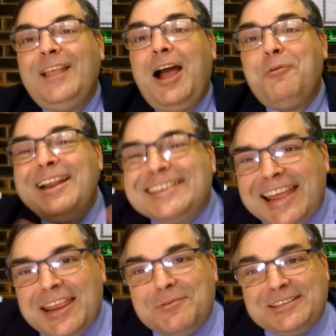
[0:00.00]
I want to
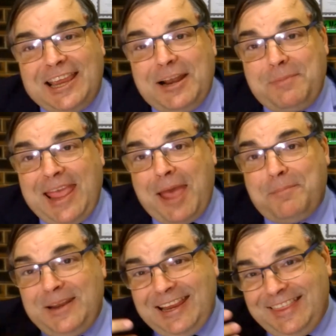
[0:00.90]
tell you what's going to be
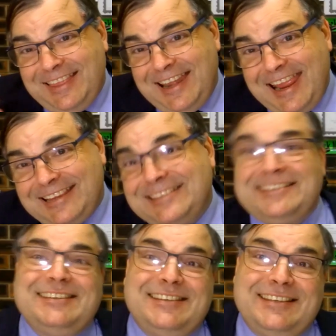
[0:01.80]
happening in the
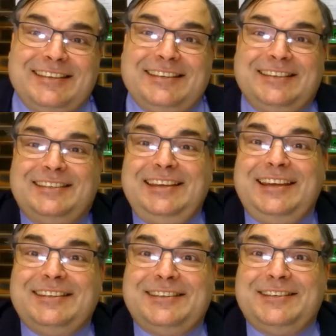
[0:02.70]
next
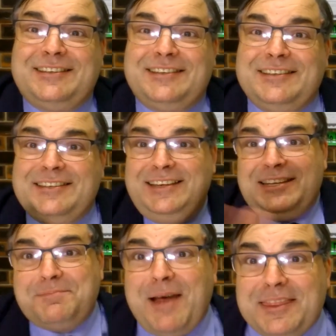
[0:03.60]
six,
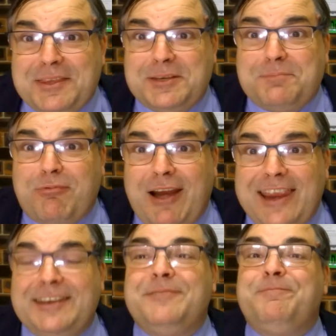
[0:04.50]
six month
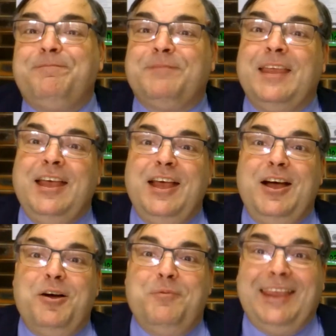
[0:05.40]
spread.
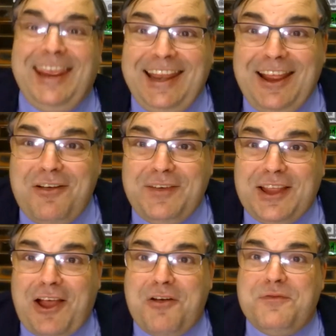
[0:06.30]
We're getting over
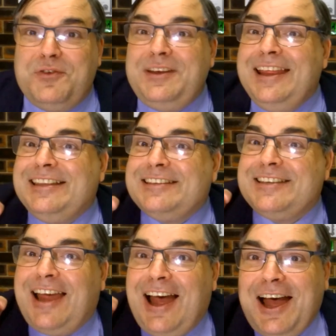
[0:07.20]
COVID. It's
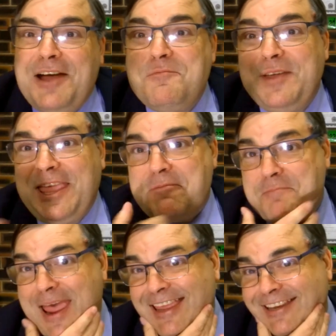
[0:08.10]
time we get
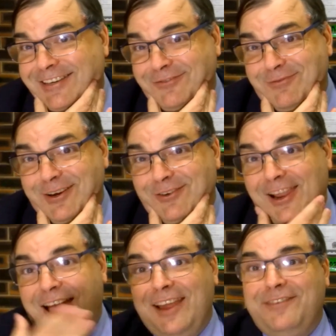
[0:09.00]
back into real
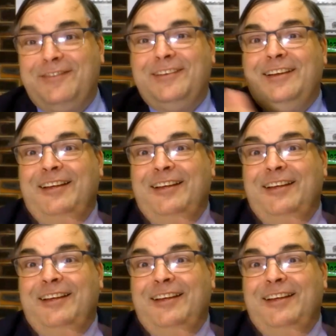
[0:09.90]
life.